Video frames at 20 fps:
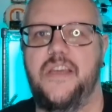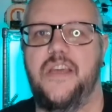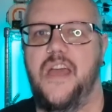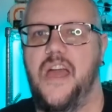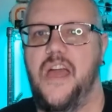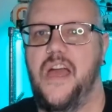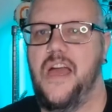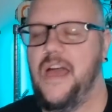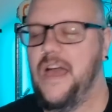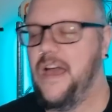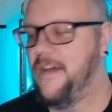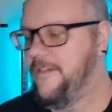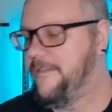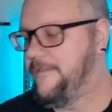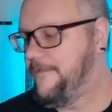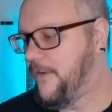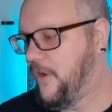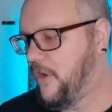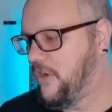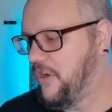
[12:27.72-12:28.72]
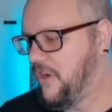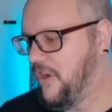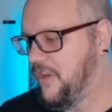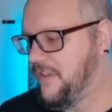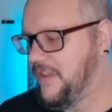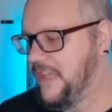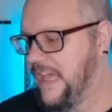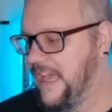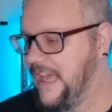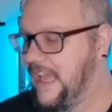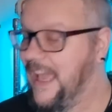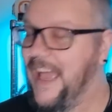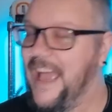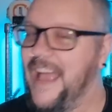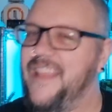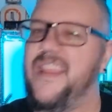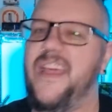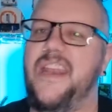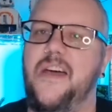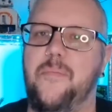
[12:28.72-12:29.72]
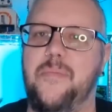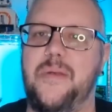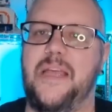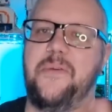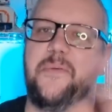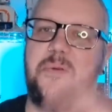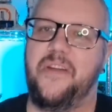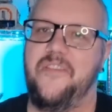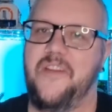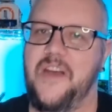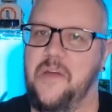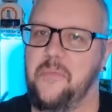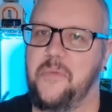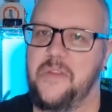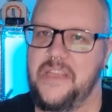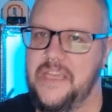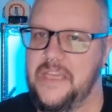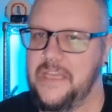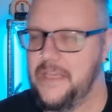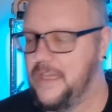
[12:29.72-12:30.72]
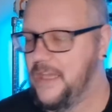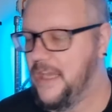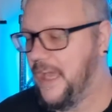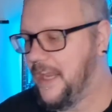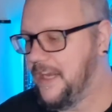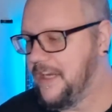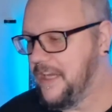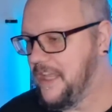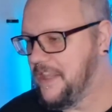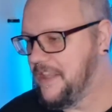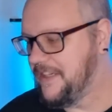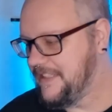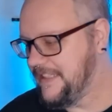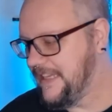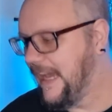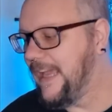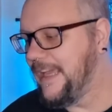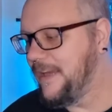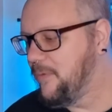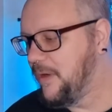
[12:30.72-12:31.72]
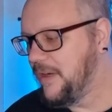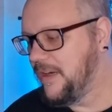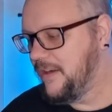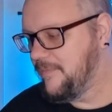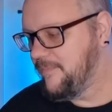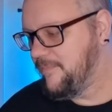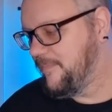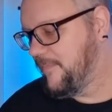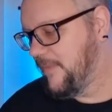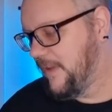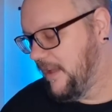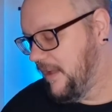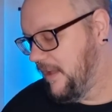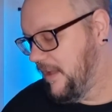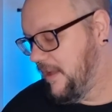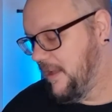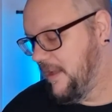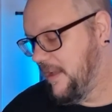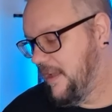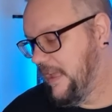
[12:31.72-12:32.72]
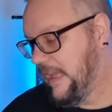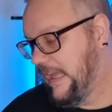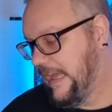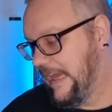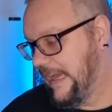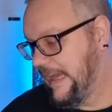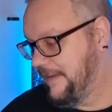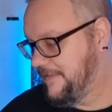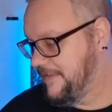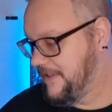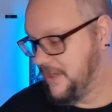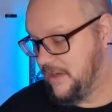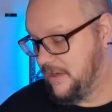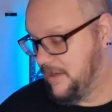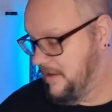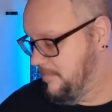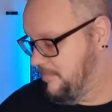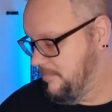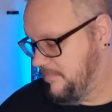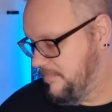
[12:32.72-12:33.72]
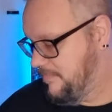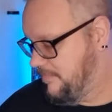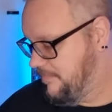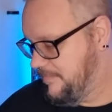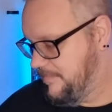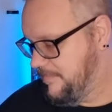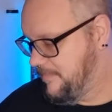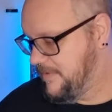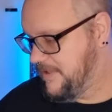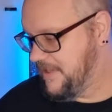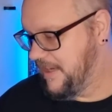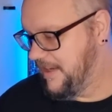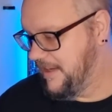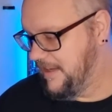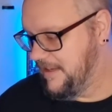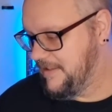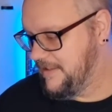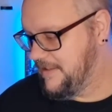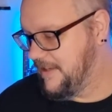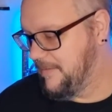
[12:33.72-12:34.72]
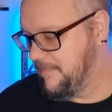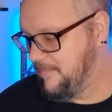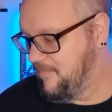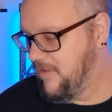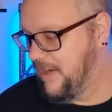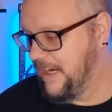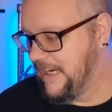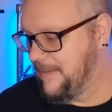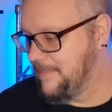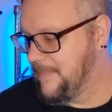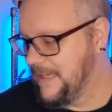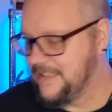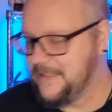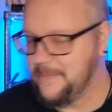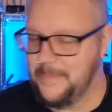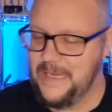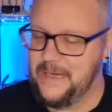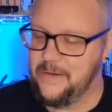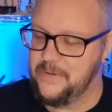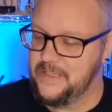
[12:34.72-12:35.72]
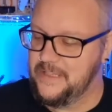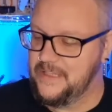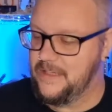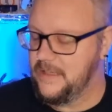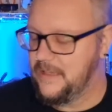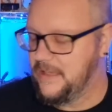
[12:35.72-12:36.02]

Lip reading: font on there, and then I'll play around with it another day when I have time to really mess about with it.